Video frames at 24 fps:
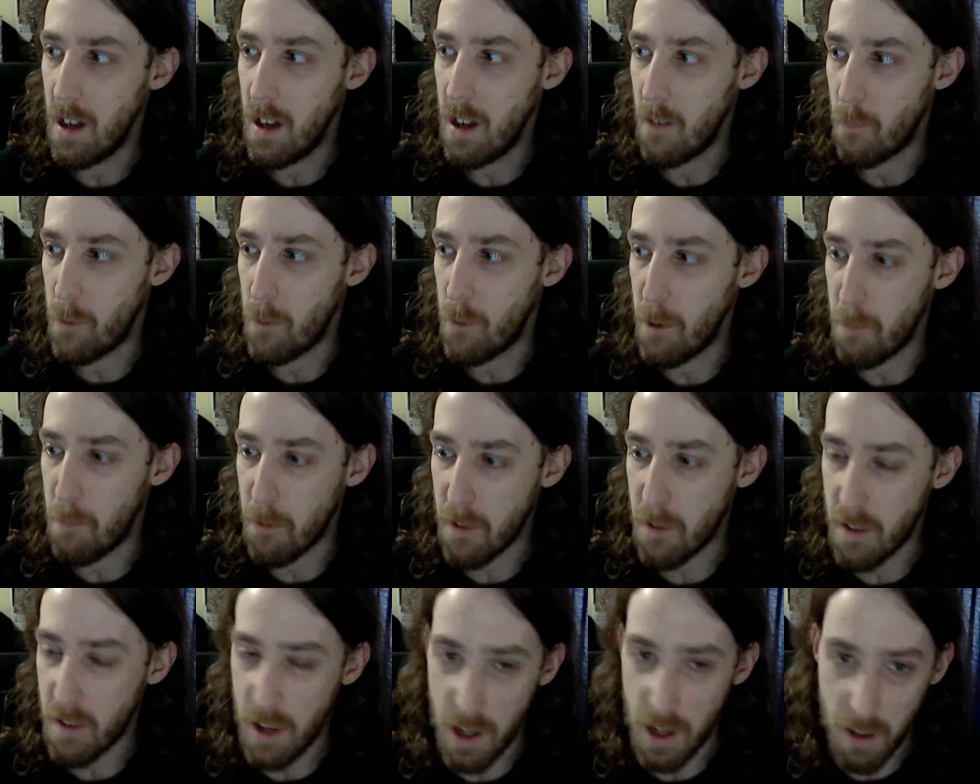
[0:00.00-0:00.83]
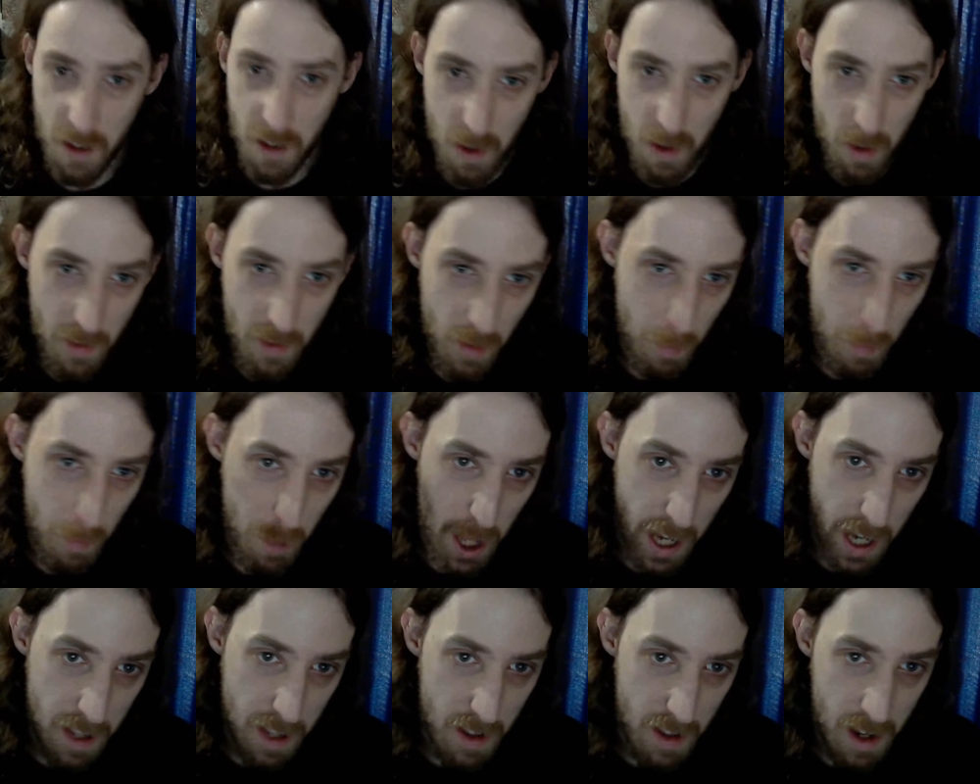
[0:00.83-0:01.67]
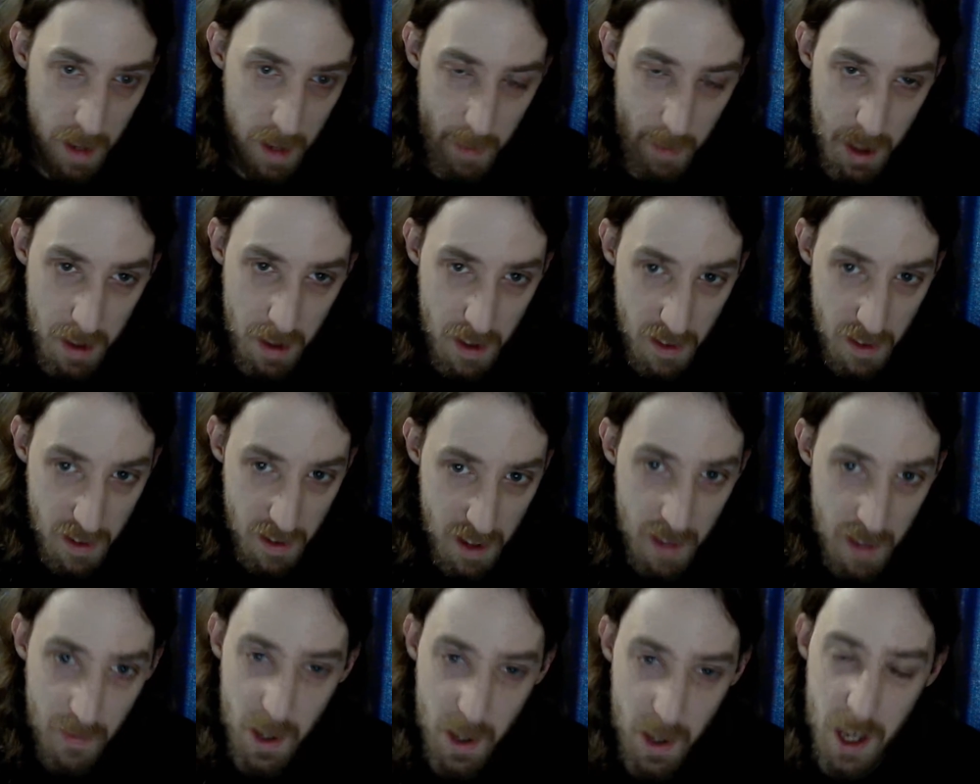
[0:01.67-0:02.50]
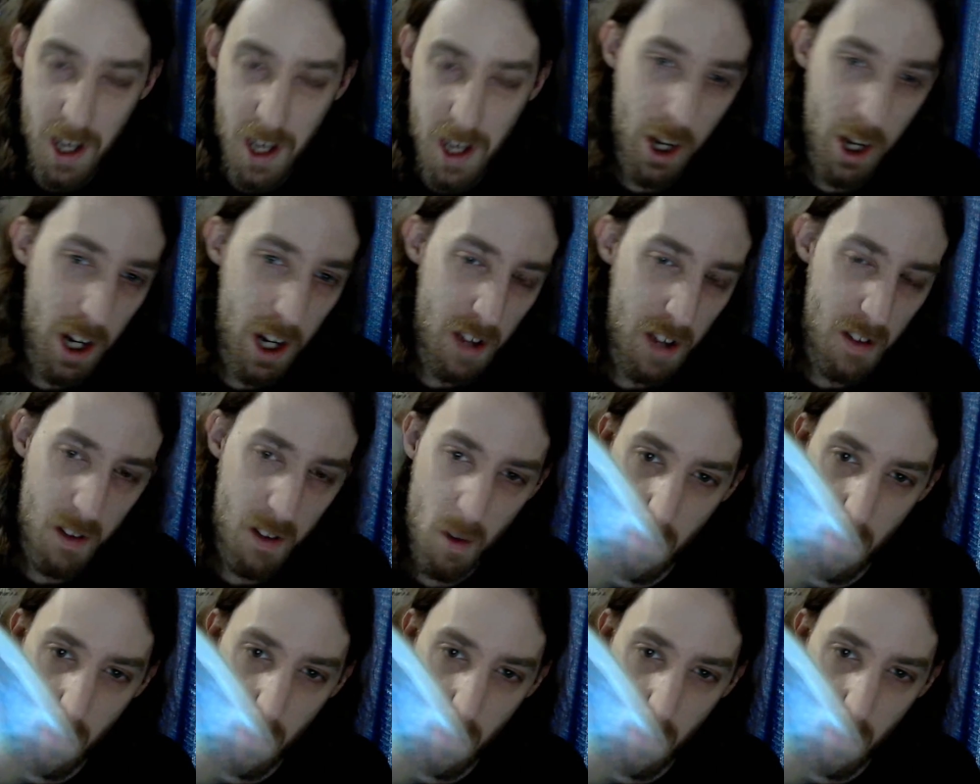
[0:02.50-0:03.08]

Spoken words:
of people saying, do you have a Black Diamond Disney VHS?